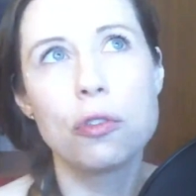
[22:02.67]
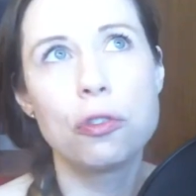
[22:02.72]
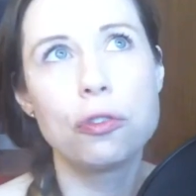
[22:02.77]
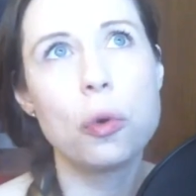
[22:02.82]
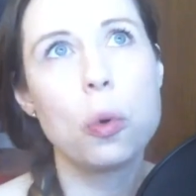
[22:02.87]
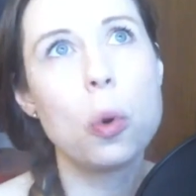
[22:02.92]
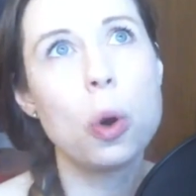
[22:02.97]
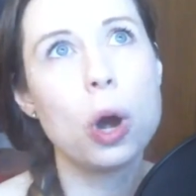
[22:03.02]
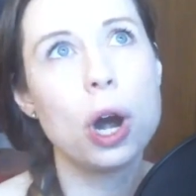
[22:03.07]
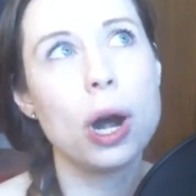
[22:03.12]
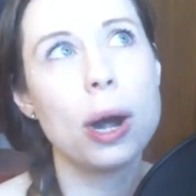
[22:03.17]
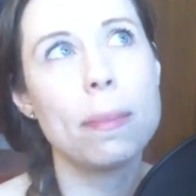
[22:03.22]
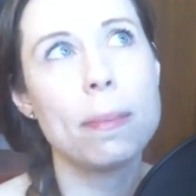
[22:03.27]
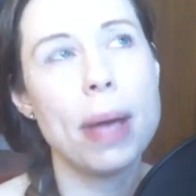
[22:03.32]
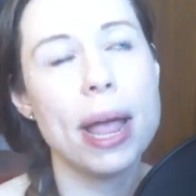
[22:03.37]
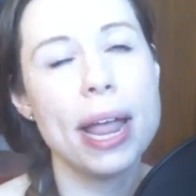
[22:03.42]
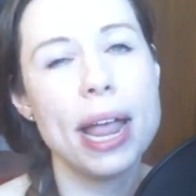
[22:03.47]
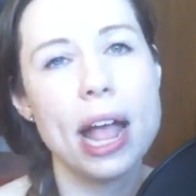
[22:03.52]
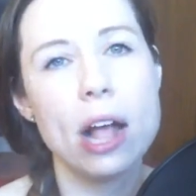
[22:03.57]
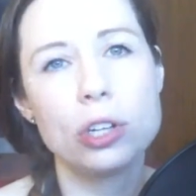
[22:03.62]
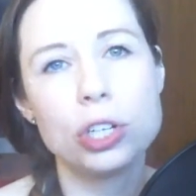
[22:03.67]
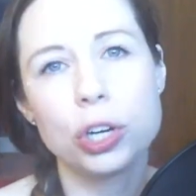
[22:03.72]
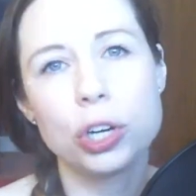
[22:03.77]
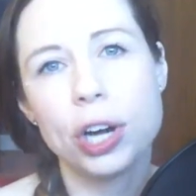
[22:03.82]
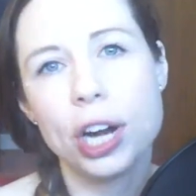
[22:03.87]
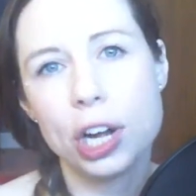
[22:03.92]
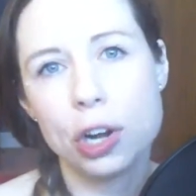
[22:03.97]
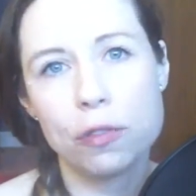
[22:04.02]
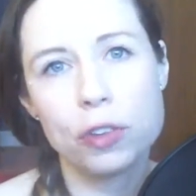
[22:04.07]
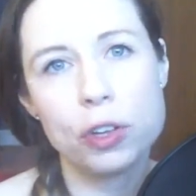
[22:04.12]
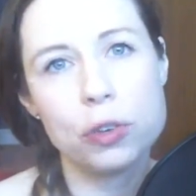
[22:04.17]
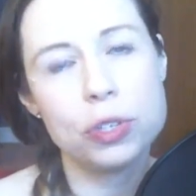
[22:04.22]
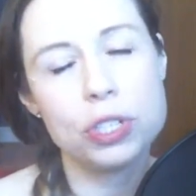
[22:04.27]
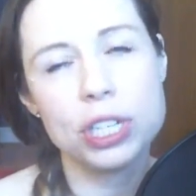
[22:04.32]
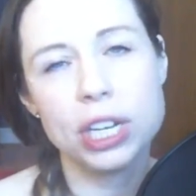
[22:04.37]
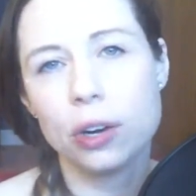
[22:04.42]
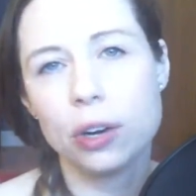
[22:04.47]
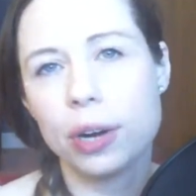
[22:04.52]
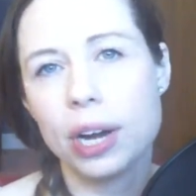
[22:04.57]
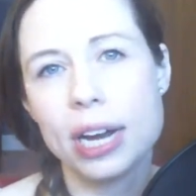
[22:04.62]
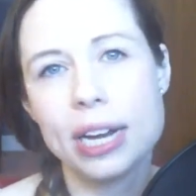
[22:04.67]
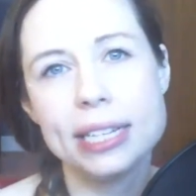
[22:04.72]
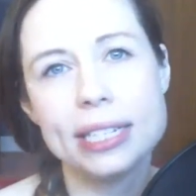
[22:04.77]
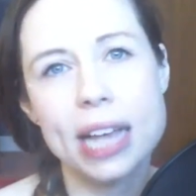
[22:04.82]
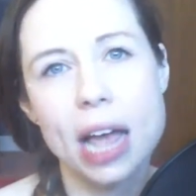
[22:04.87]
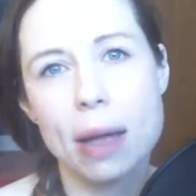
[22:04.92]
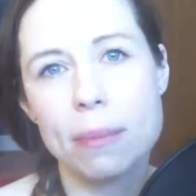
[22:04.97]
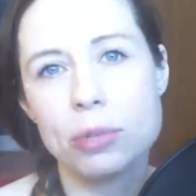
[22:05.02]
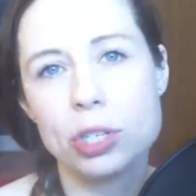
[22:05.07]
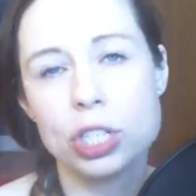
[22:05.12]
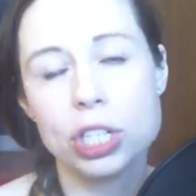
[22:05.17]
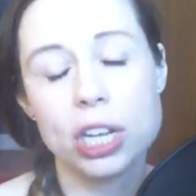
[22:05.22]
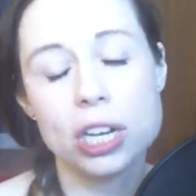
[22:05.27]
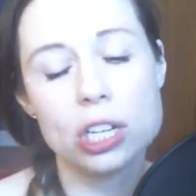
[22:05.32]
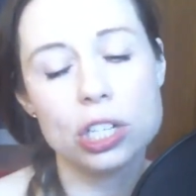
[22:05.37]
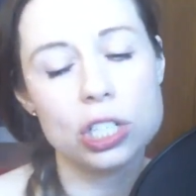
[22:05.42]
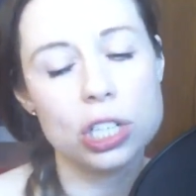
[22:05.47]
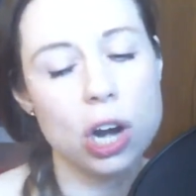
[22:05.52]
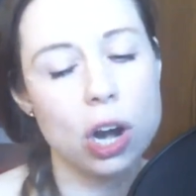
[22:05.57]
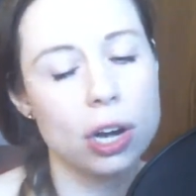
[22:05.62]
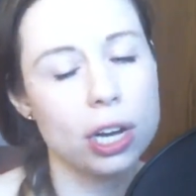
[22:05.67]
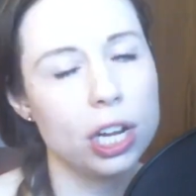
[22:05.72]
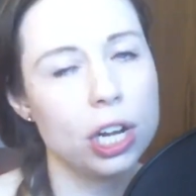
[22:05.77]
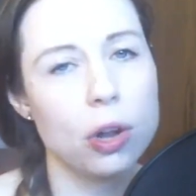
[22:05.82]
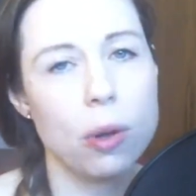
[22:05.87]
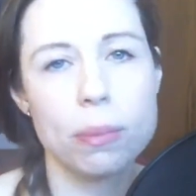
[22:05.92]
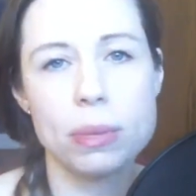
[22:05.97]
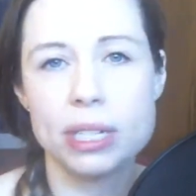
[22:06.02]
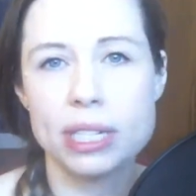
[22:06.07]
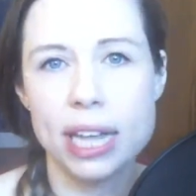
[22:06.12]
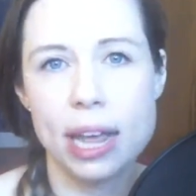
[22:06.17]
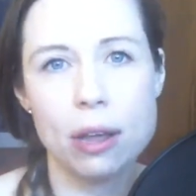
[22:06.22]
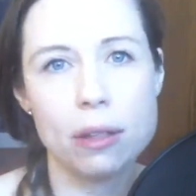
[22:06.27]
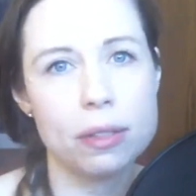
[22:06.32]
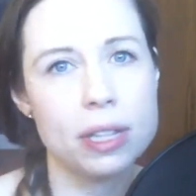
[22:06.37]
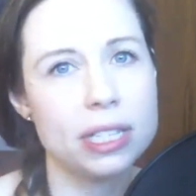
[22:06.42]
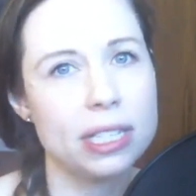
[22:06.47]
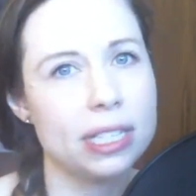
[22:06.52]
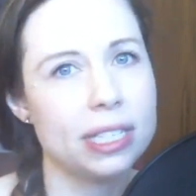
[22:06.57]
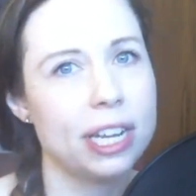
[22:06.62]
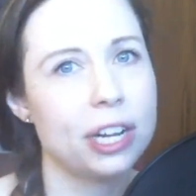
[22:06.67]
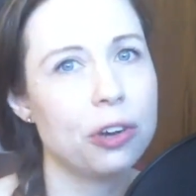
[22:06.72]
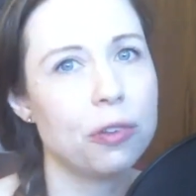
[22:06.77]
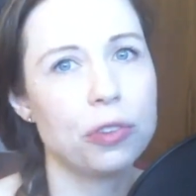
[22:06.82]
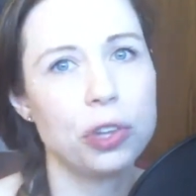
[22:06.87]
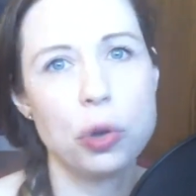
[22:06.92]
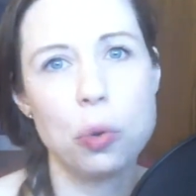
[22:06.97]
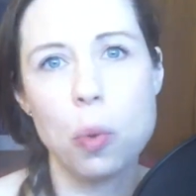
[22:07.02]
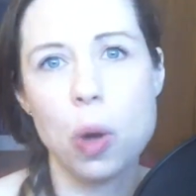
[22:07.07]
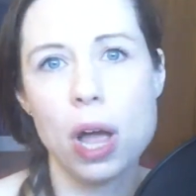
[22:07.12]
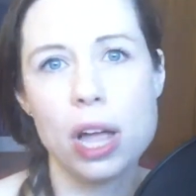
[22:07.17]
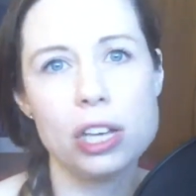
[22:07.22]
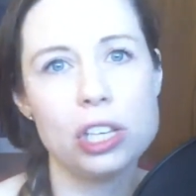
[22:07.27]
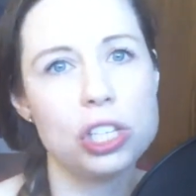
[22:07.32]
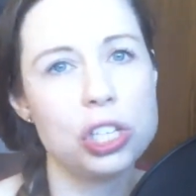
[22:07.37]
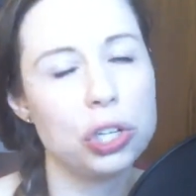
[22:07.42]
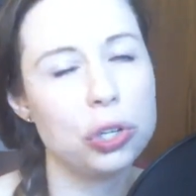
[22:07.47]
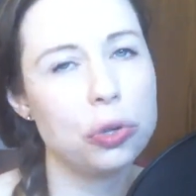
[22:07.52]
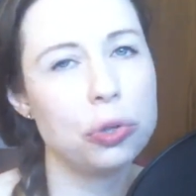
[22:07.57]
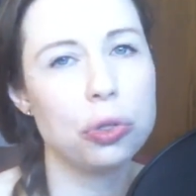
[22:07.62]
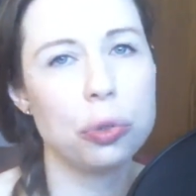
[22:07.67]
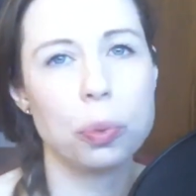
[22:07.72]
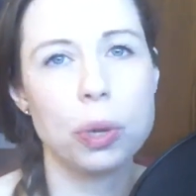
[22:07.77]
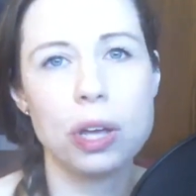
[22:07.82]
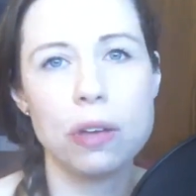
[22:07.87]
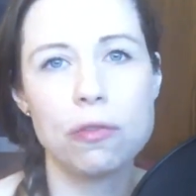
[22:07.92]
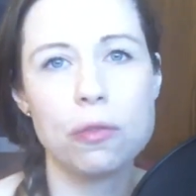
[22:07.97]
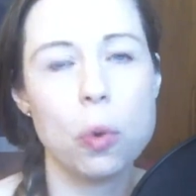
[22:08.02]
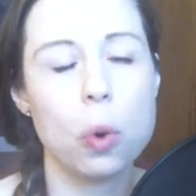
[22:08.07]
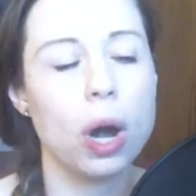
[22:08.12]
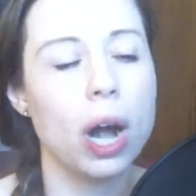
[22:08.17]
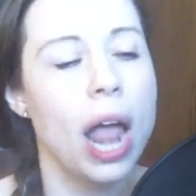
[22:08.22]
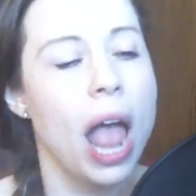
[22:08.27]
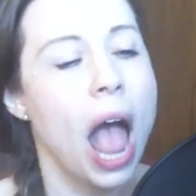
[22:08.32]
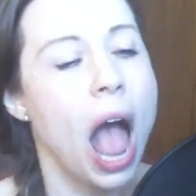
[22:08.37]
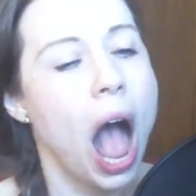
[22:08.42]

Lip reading: for my elder interview series. I'm just going to start, I'm going to say this is interview 1, 2, 3, 4.